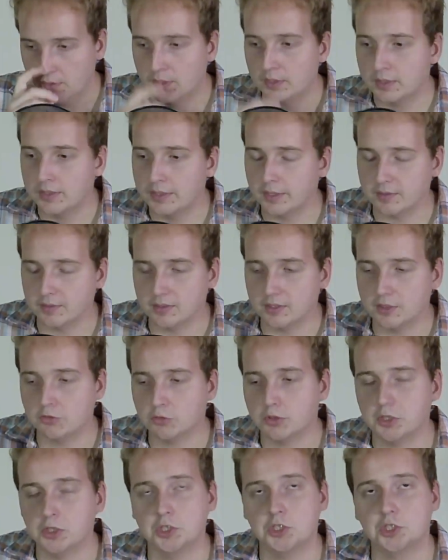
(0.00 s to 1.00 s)
Yes, that's
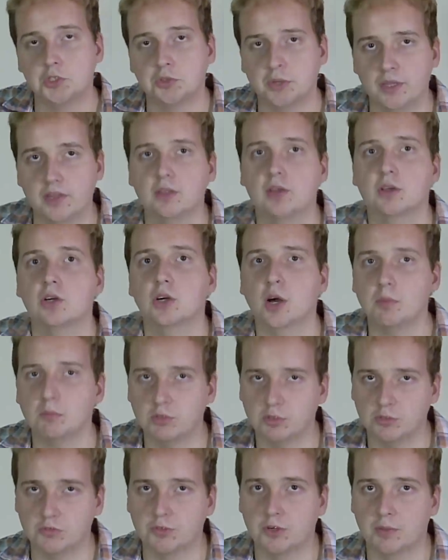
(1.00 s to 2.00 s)
where your strength
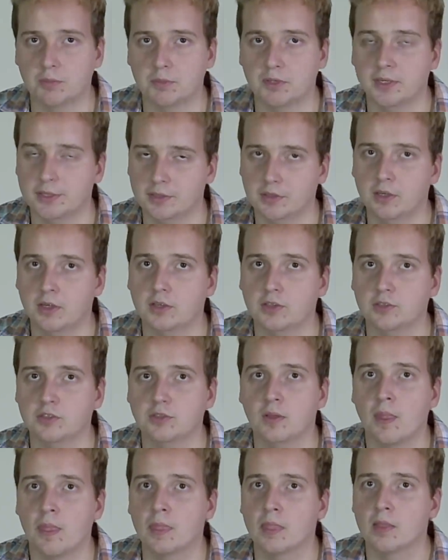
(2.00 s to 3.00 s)
comes from. It does.
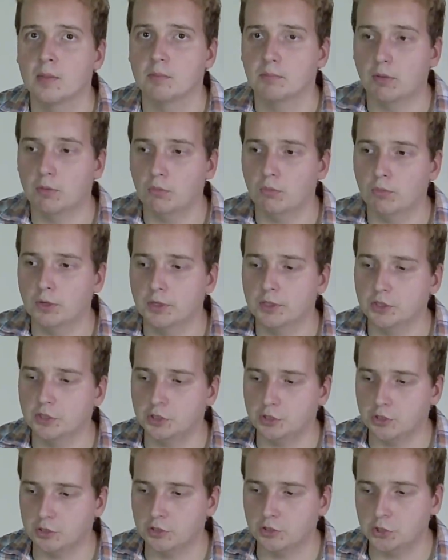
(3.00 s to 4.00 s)
But where
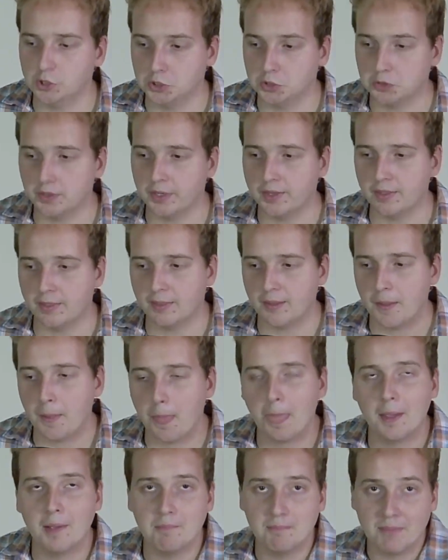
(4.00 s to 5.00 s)
your strength
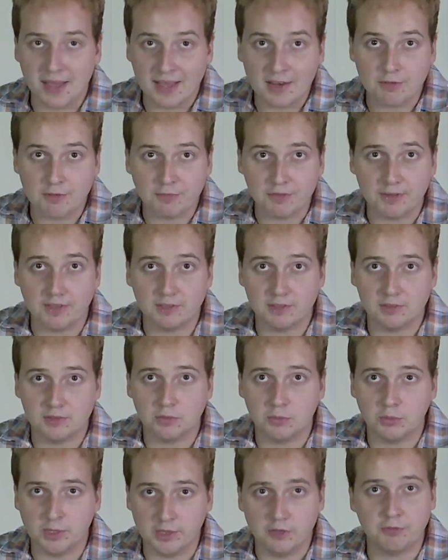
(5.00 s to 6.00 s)
manifests
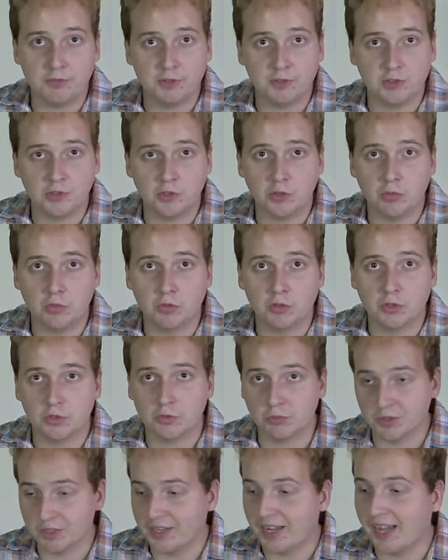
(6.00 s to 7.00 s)
in the physical world,
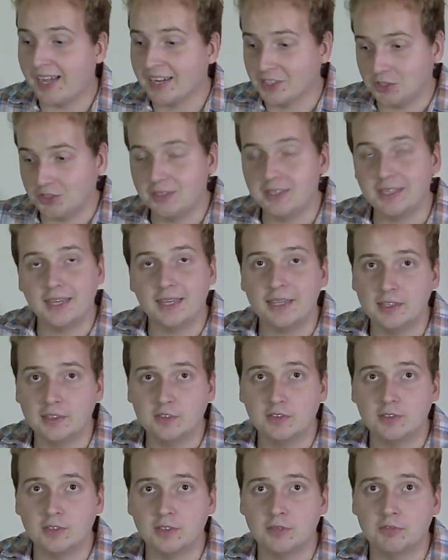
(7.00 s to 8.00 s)
where it actually
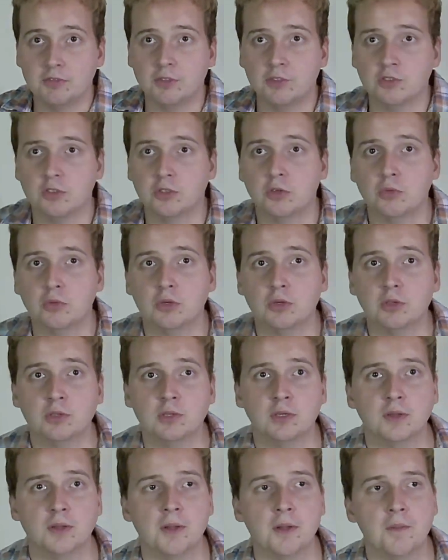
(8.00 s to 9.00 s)
is in the physical world,
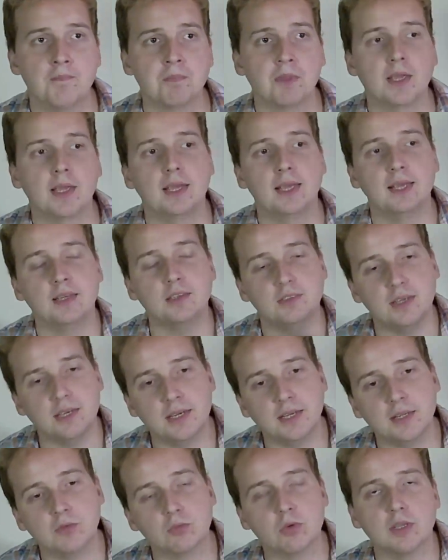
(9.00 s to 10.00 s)
is
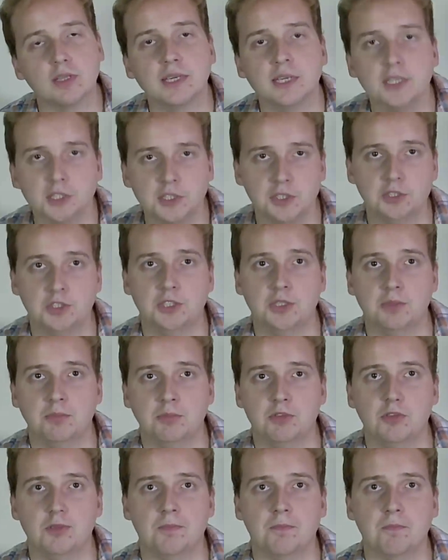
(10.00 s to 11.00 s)
in
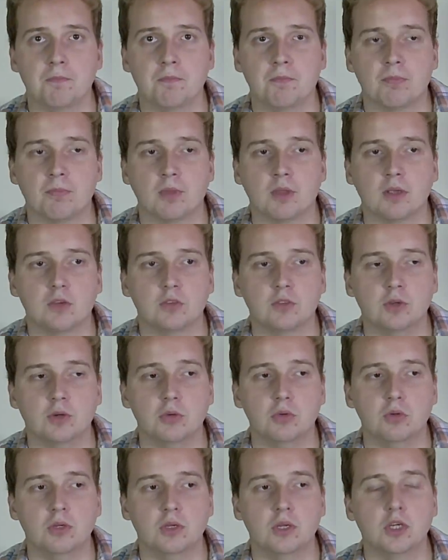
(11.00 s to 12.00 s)
relationships.
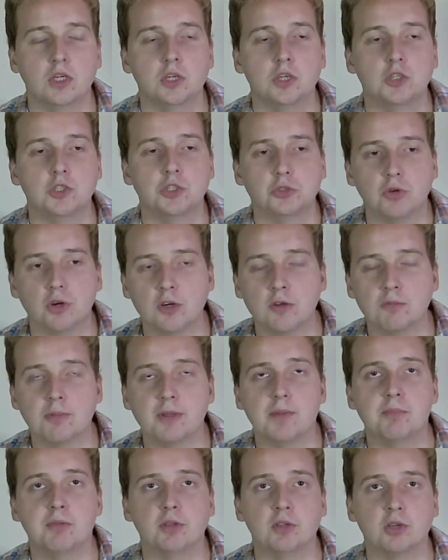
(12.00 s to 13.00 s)
So strong
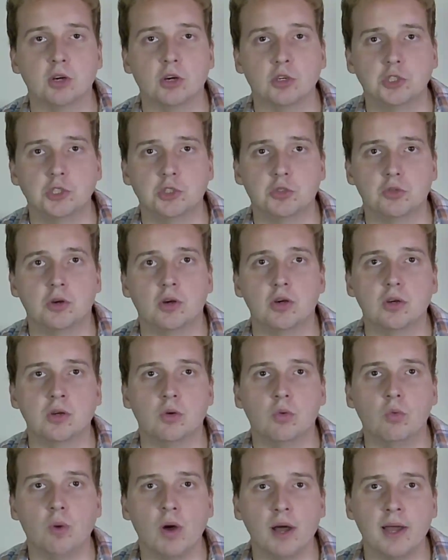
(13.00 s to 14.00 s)
people are strong.
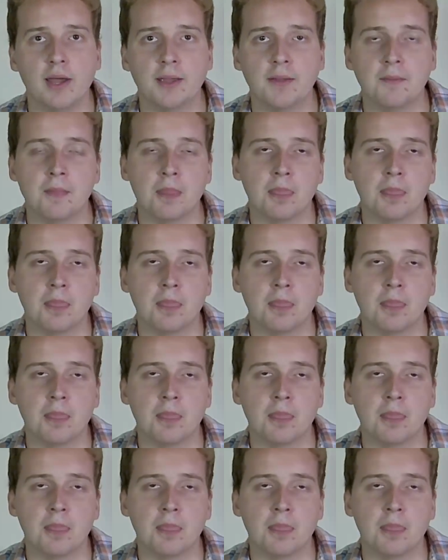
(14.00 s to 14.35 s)
Why?